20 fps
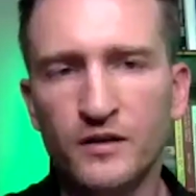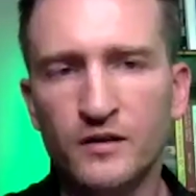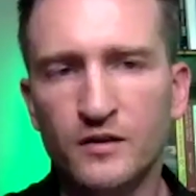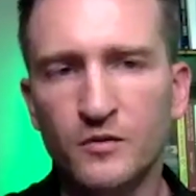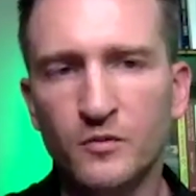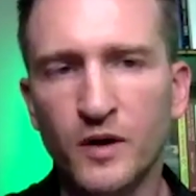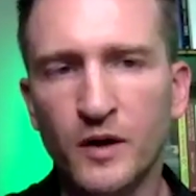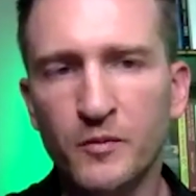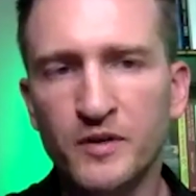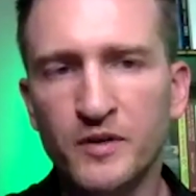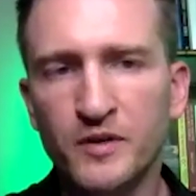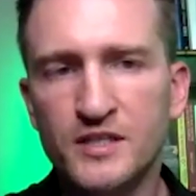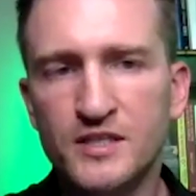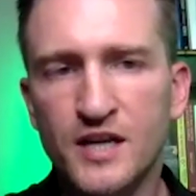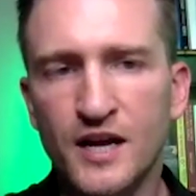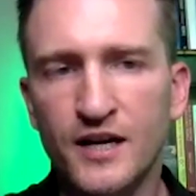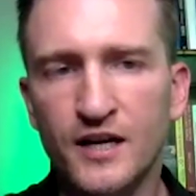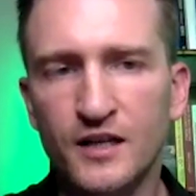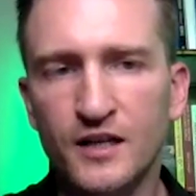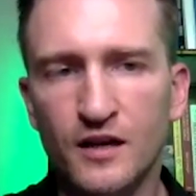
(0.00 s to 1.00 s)
yeah, the way
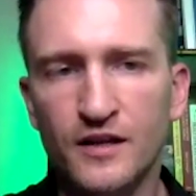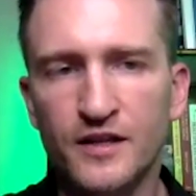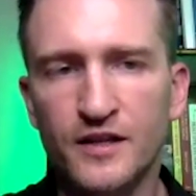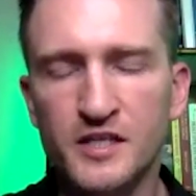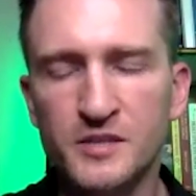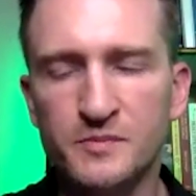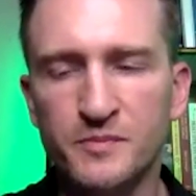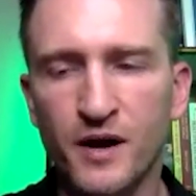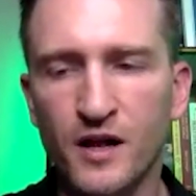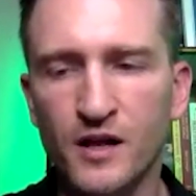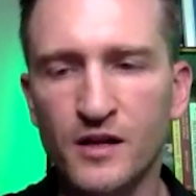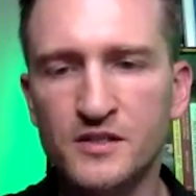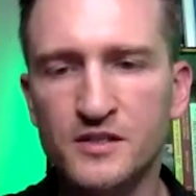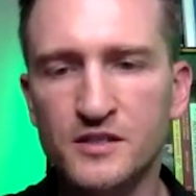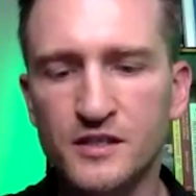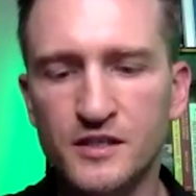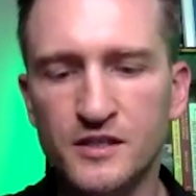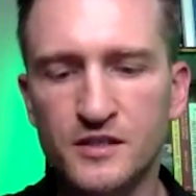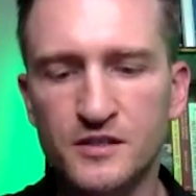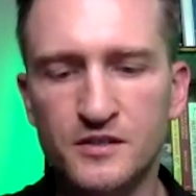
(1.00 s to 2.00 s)
we design a lot of these
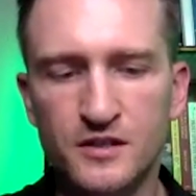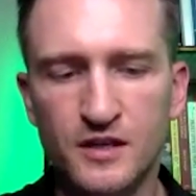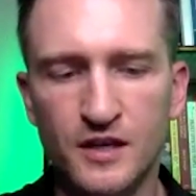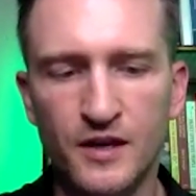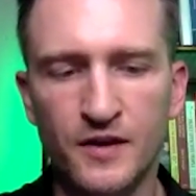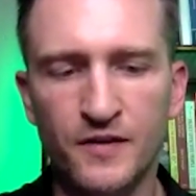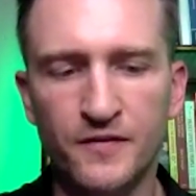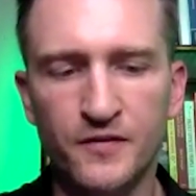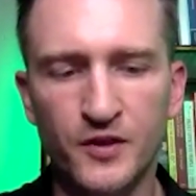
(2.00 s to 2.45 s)
policies,